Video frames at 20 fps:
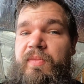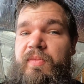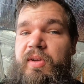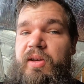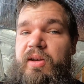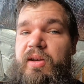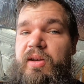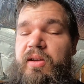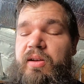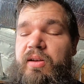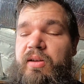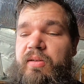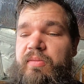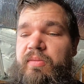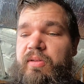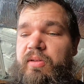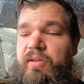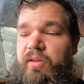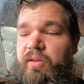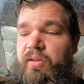
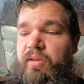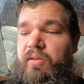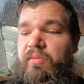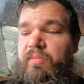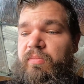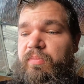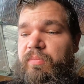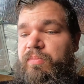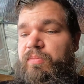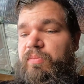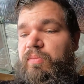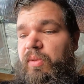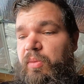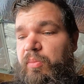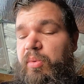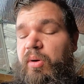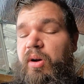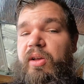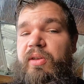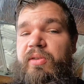The
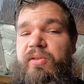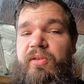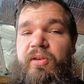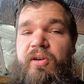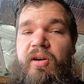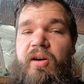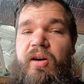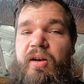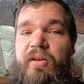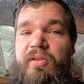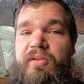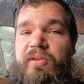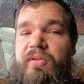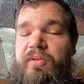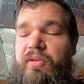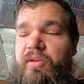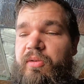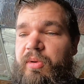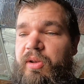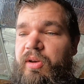price, the cost
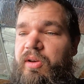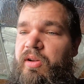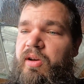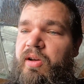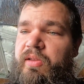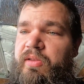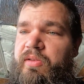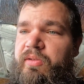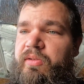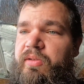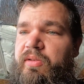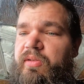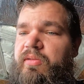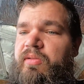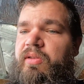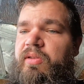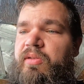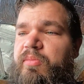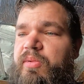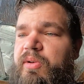is going to be nuts to,
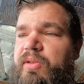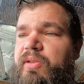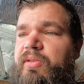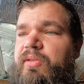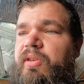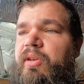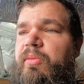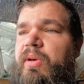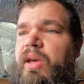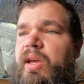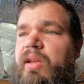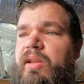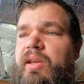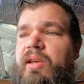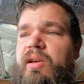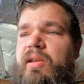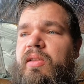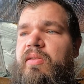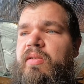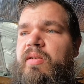you know, put this thing back
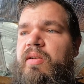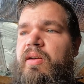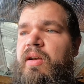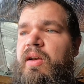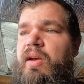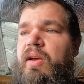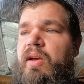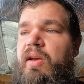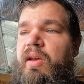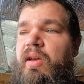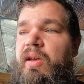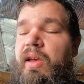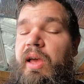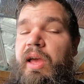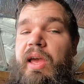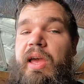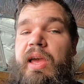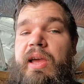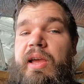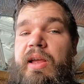together
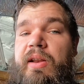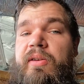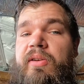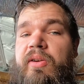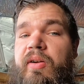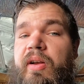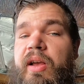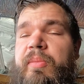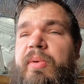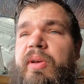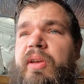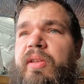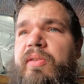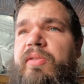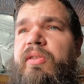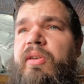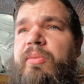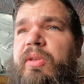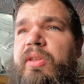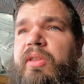and cram it into
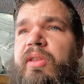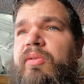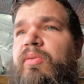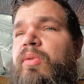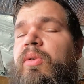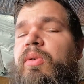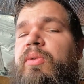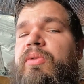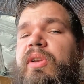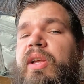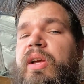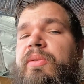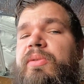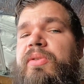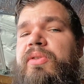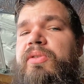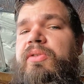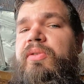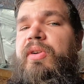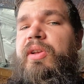something that rolls down
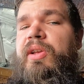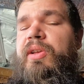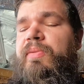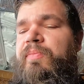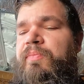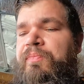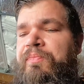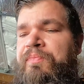the street.